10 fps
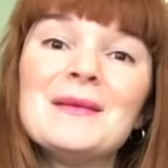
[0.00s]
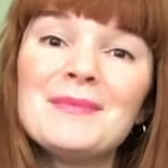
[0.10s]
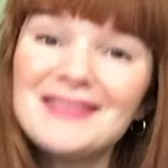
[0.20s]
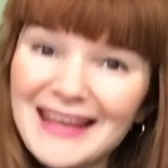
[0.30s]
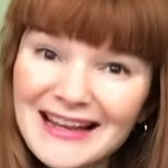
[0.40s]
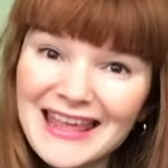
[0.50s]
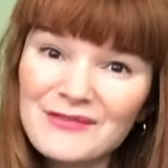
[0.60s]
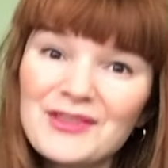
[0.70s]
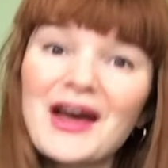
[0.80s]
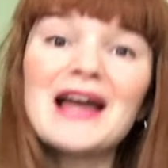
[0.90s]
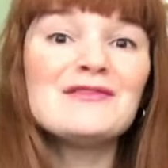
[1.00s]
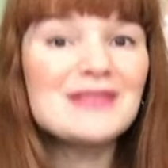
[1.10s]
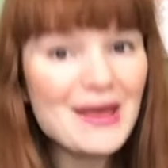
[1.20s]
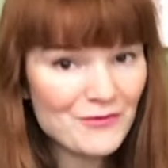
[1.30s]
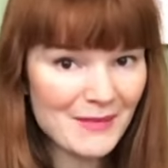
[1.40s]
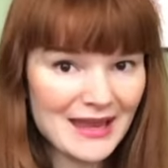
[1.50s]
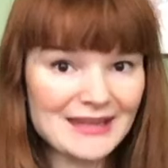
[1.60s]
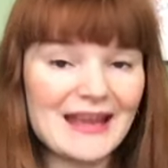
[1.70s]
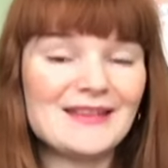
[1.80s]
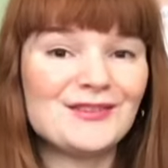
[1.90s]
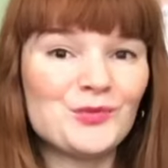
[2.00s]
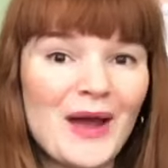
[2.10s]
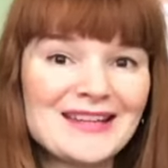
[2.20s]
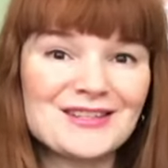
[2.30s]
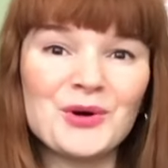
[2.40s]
particularly given that I've never made a sweater